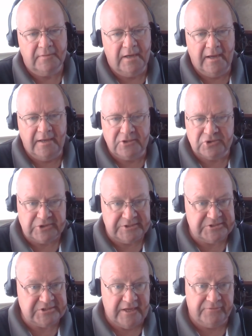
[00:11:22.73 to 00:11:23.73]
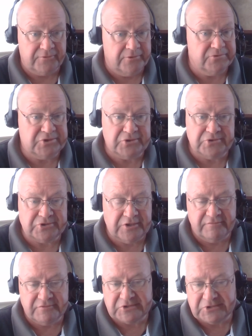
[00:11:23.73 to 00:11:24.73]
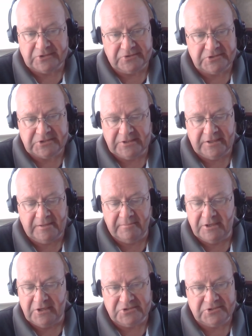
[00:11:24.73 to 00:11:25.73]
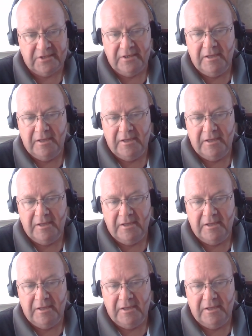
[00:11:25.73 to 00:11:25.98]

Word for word: I usually sat through two services on Sunday because